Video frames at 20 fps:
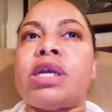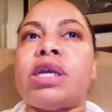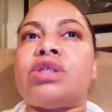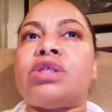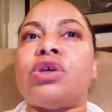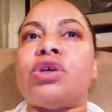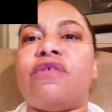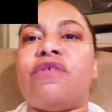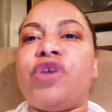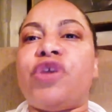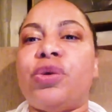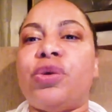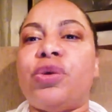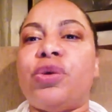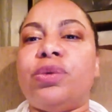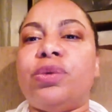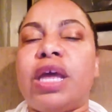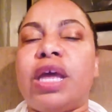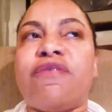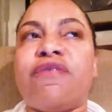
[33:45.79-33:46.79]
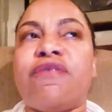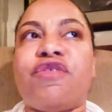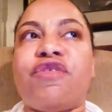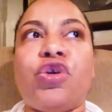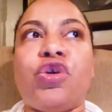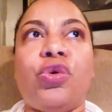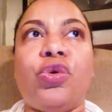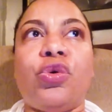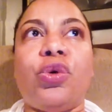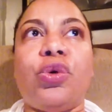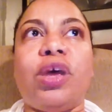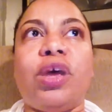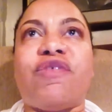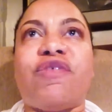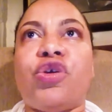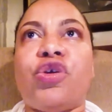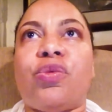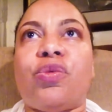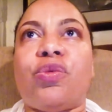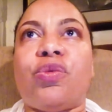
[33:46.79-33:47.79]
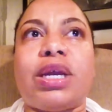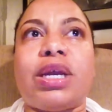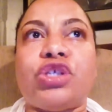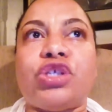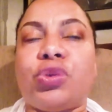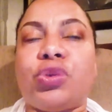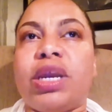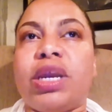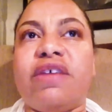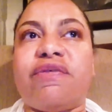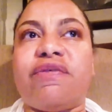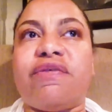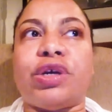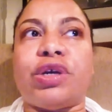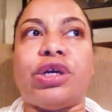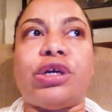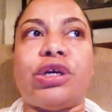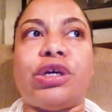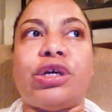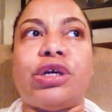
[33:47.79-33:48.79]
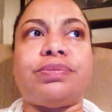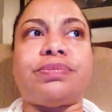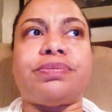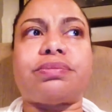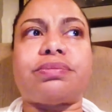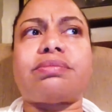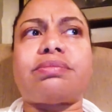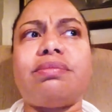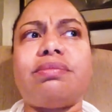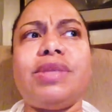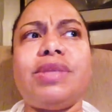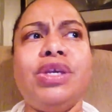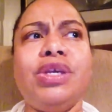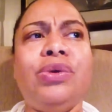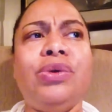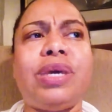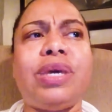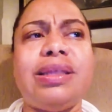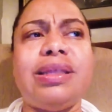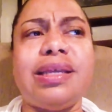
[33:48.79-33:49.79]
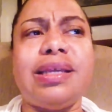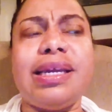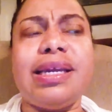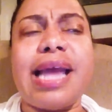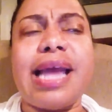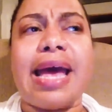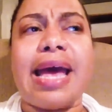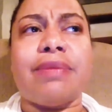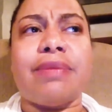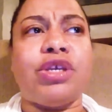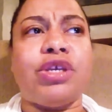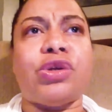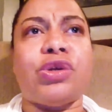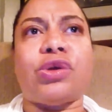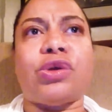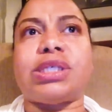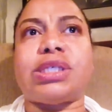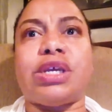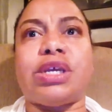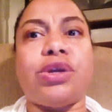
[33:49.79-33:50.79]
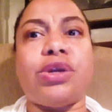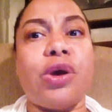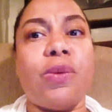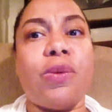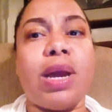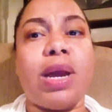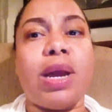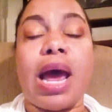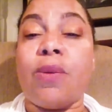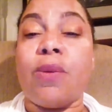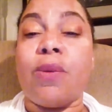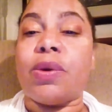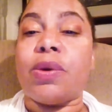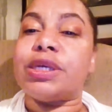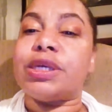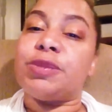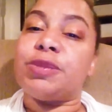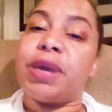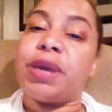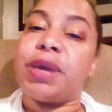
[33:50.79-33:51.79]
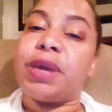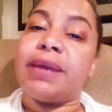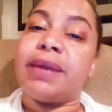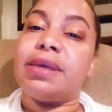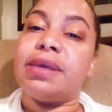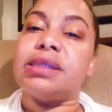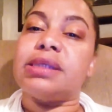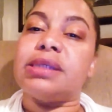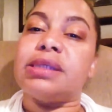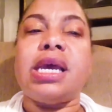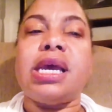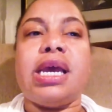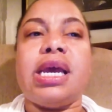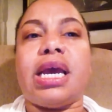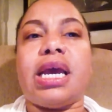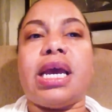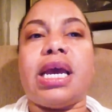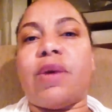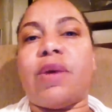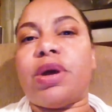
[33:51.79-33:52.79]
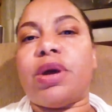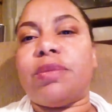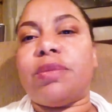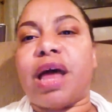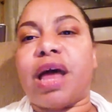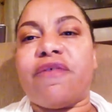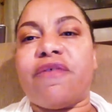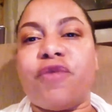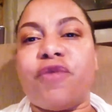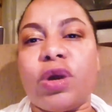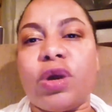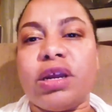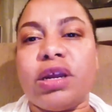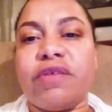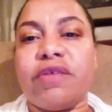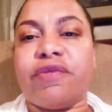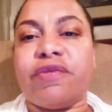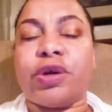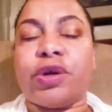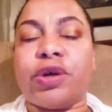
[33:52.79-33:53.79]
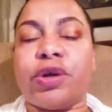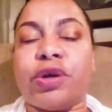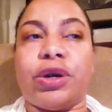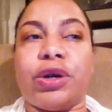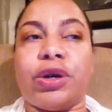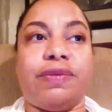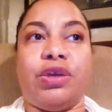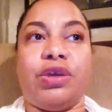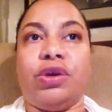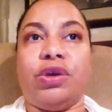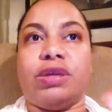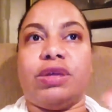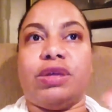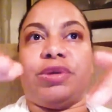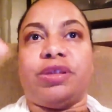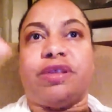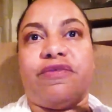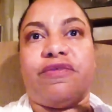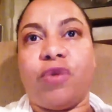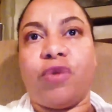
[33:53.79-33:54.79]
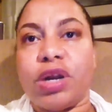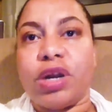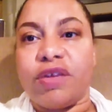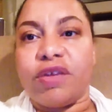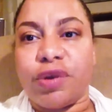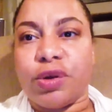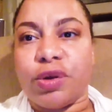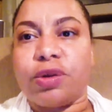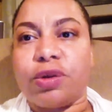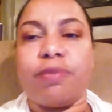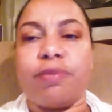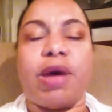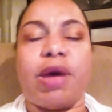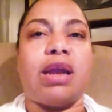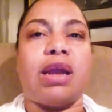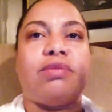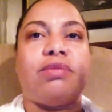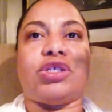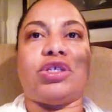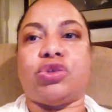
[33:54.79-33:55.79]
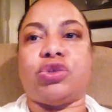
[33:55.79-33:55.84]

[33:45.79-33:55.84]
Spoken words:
So if you rent a 20-footer, you can then, say, what, I want to expand this and I want to buy a 40-footer. And then you can put the 40-footer on the bottom, the